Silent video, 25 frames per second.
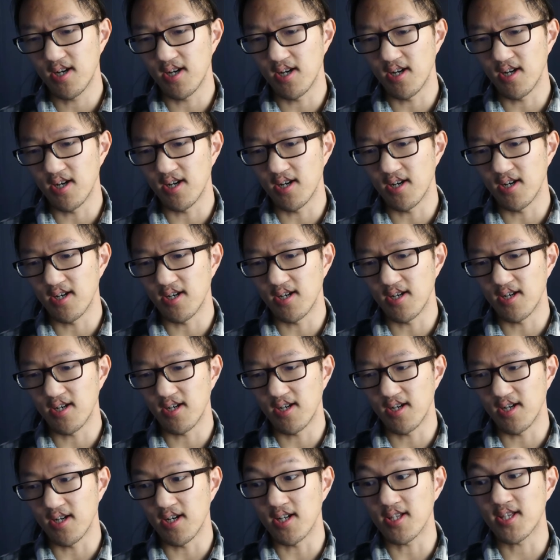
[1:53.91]

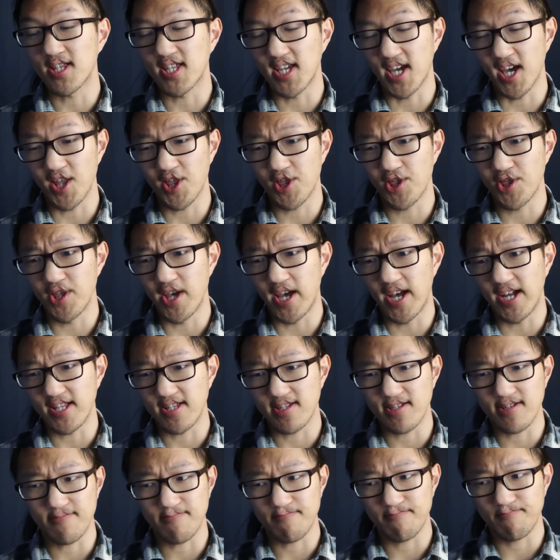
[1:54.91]
death
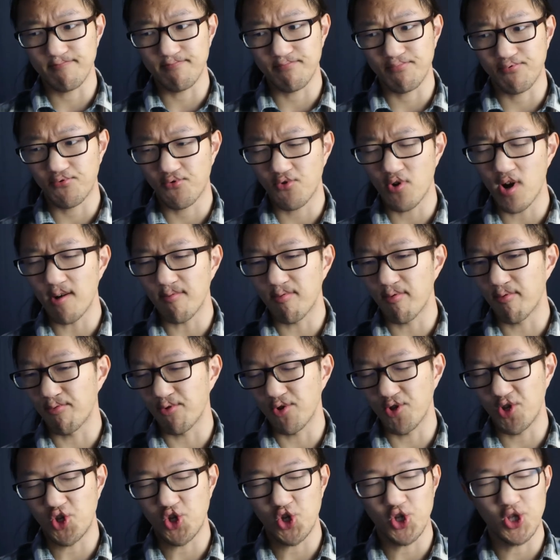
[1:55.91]
that
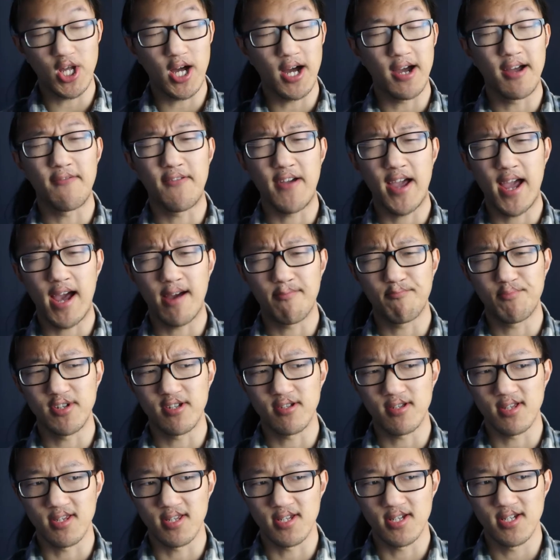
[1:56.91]
probably should not have
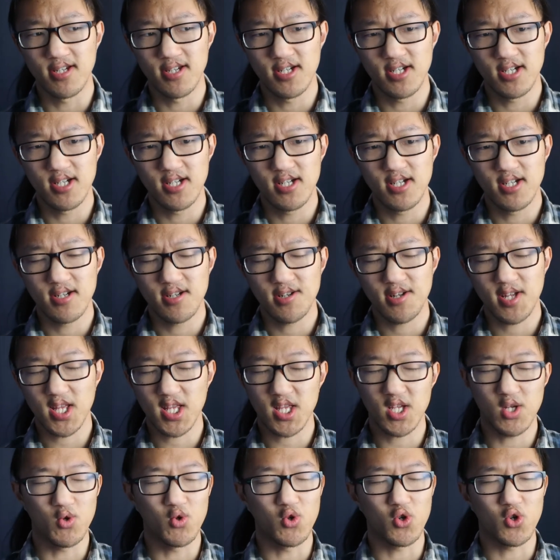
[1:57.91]
happened
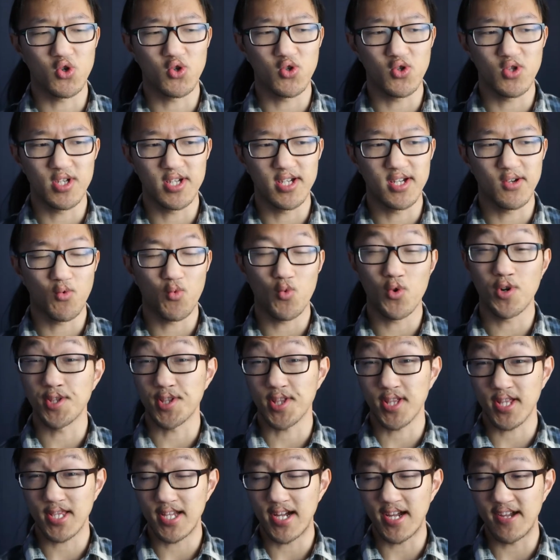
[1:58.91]
so early in
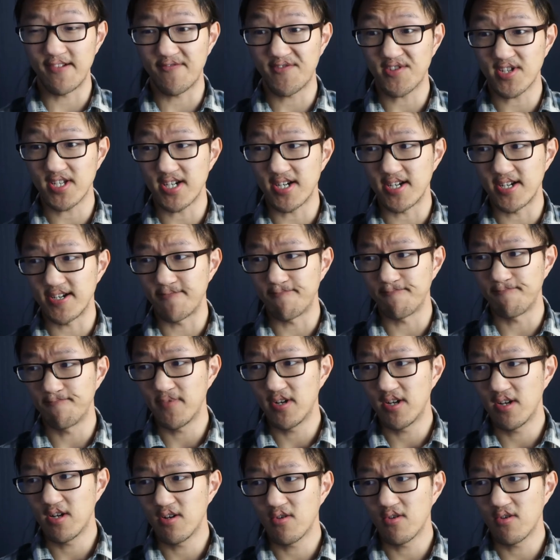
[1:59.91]
one's lifetime.